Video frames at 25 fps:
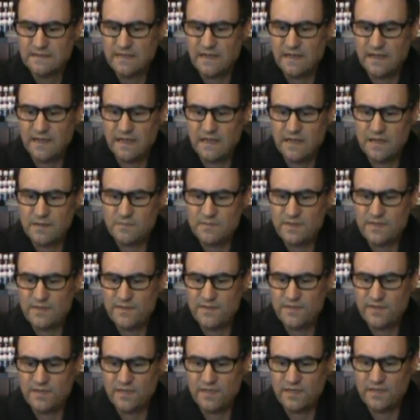
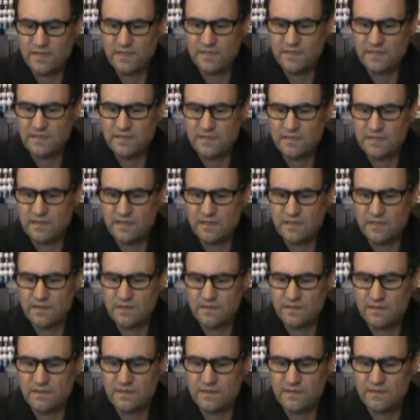the
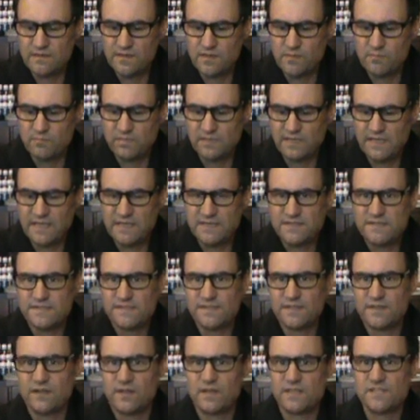
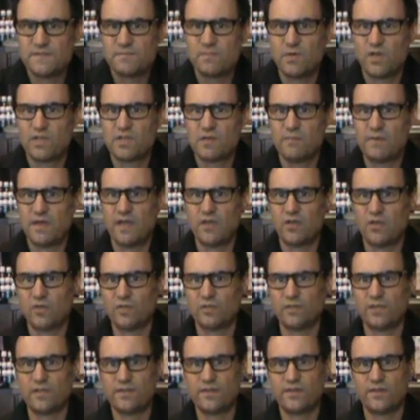blends that I spoke about
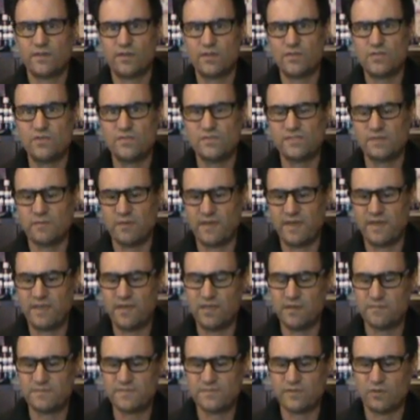earlier that I use on my
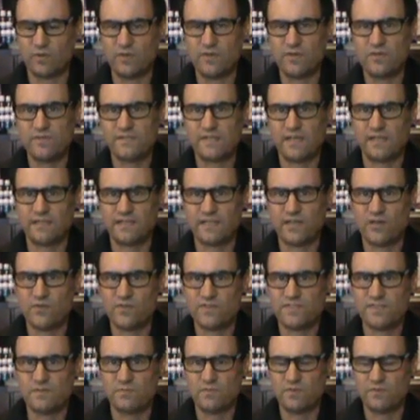hip. So I use
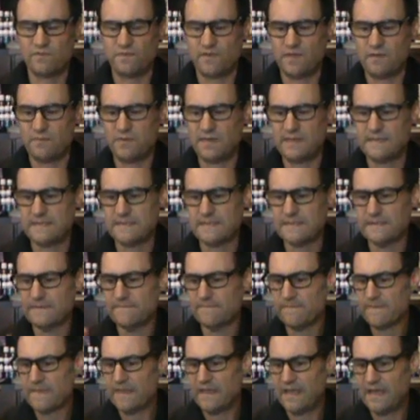Helichrysum a fair bit,
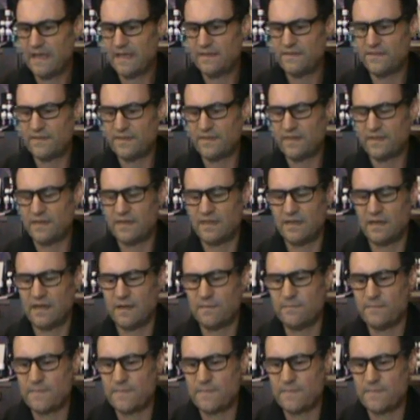and the